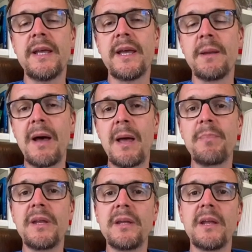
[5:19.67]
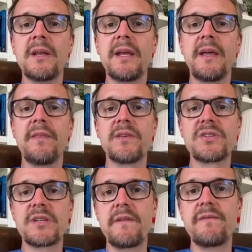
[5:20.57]
And in my opinion, the
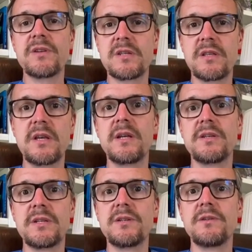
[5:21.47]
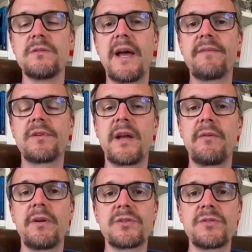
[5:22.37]
safest thing to do after
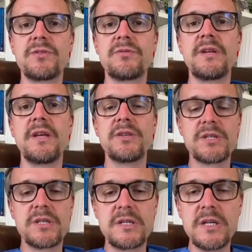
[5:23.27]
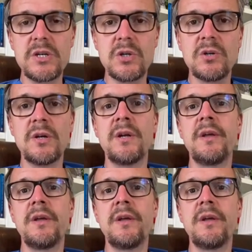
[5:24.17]
cataract surgery is still